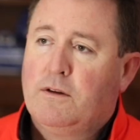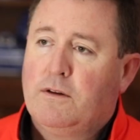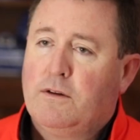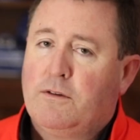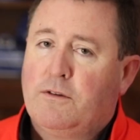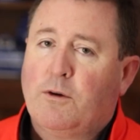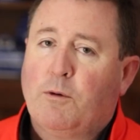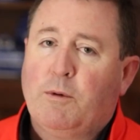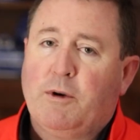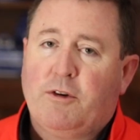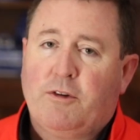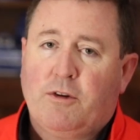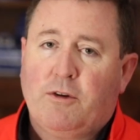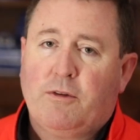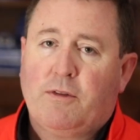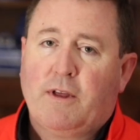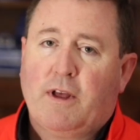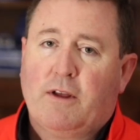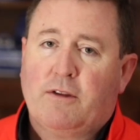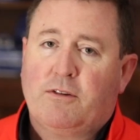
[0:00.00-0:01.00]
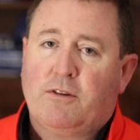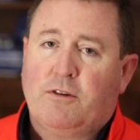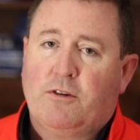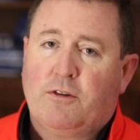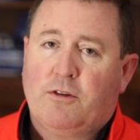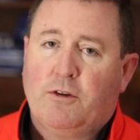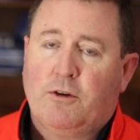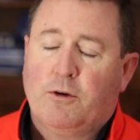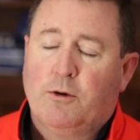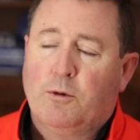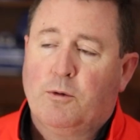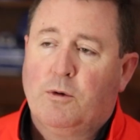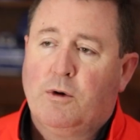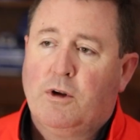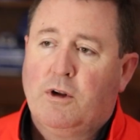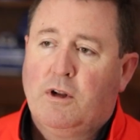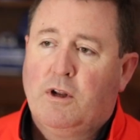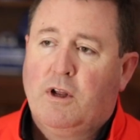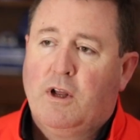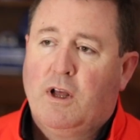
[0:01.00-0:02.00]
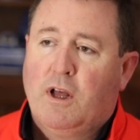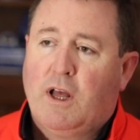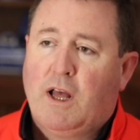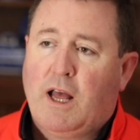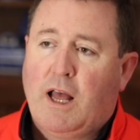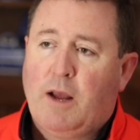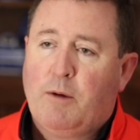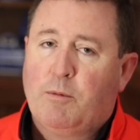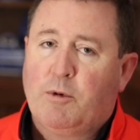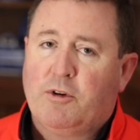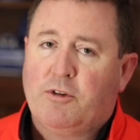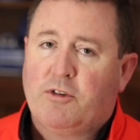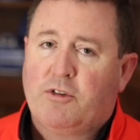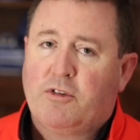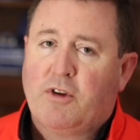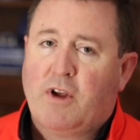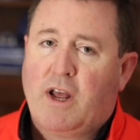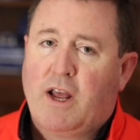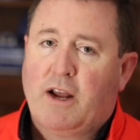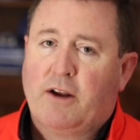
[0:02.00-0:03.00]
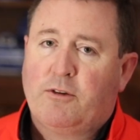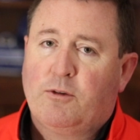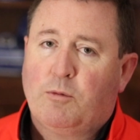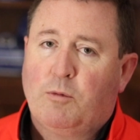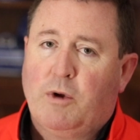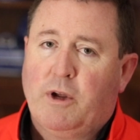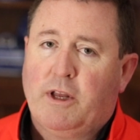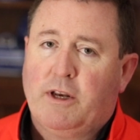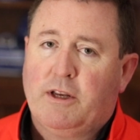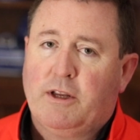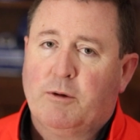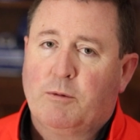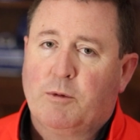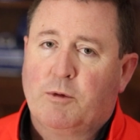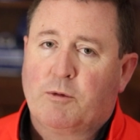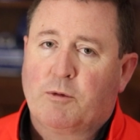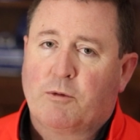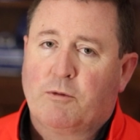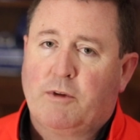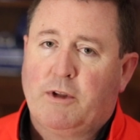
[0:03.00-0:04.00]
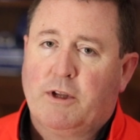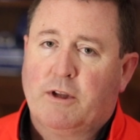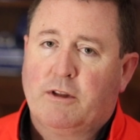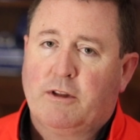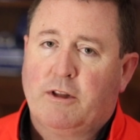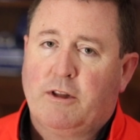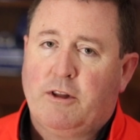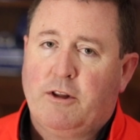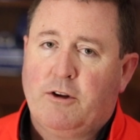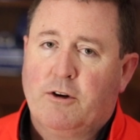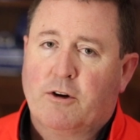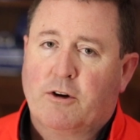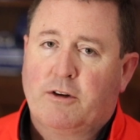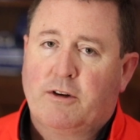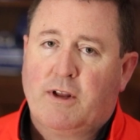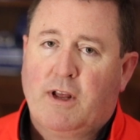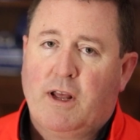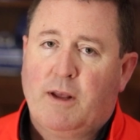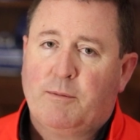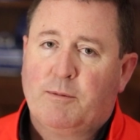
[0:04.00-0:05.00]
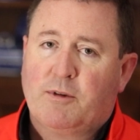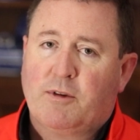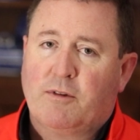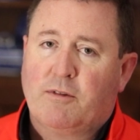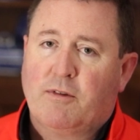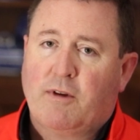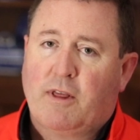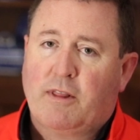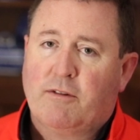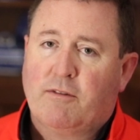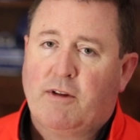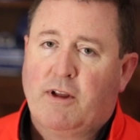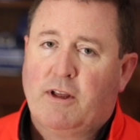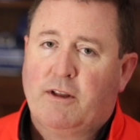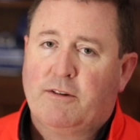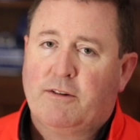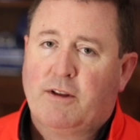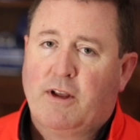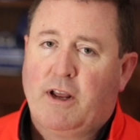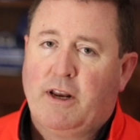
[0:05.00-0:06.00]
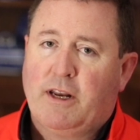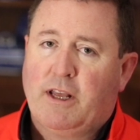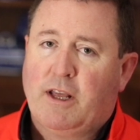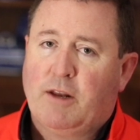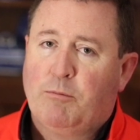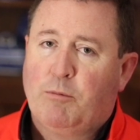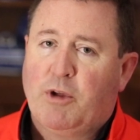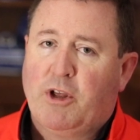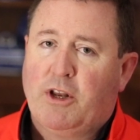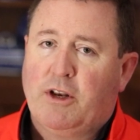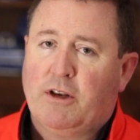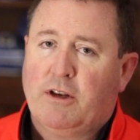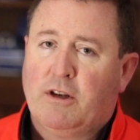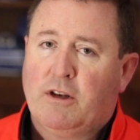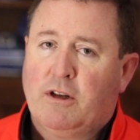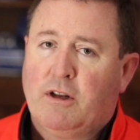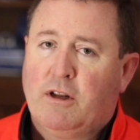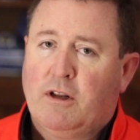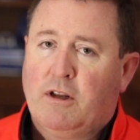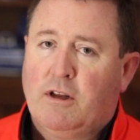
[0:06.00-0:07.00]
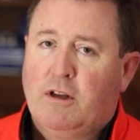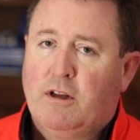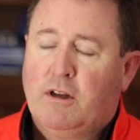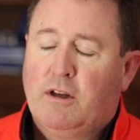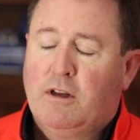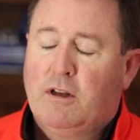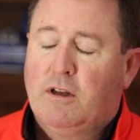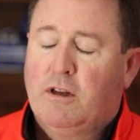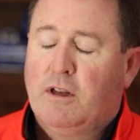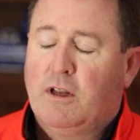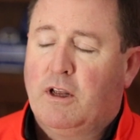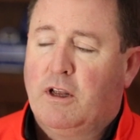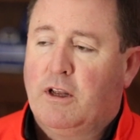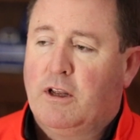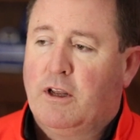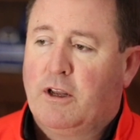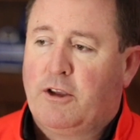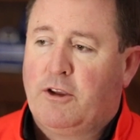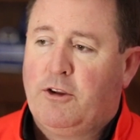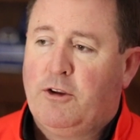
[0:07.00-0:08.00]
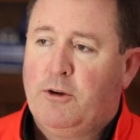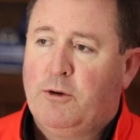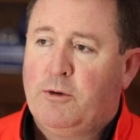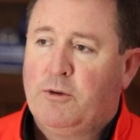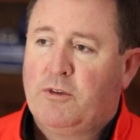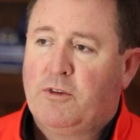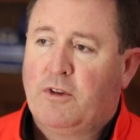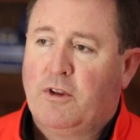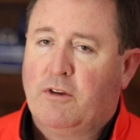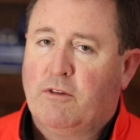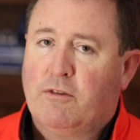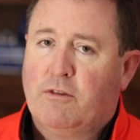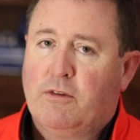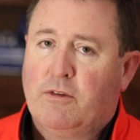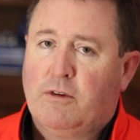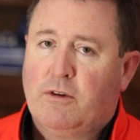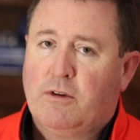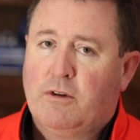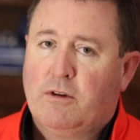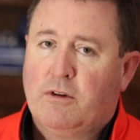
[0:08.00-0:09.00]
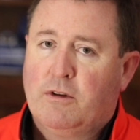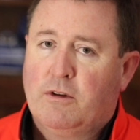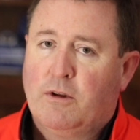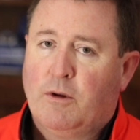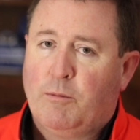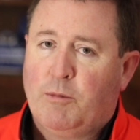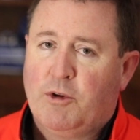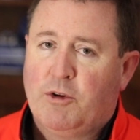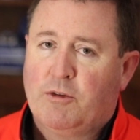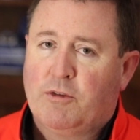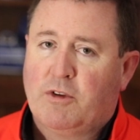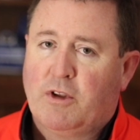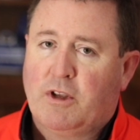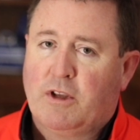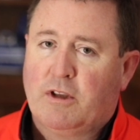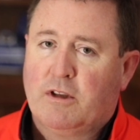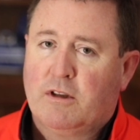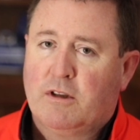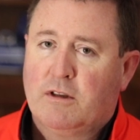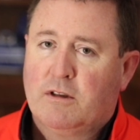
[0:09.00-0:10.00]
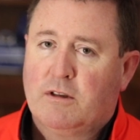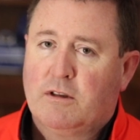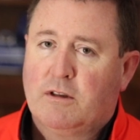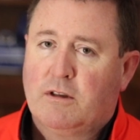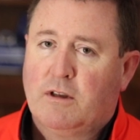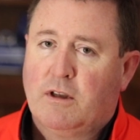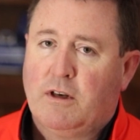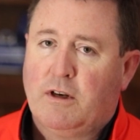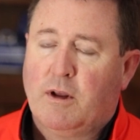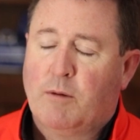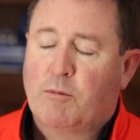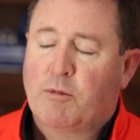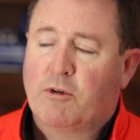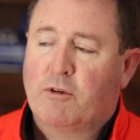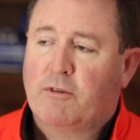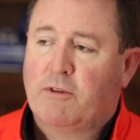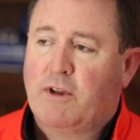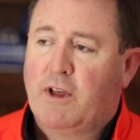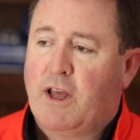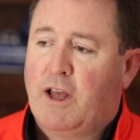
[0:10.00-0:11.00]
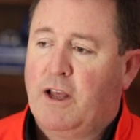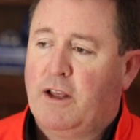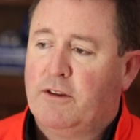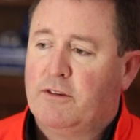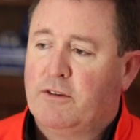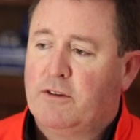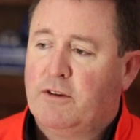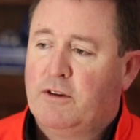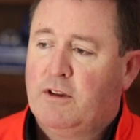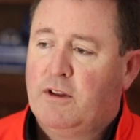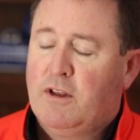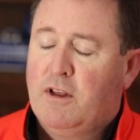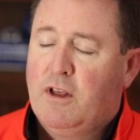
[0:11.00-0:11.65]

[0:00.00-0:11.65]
So in 2002, I was shocked when it was revealed in the New York Times that Father Valentine had been accused of abusing a number of guys.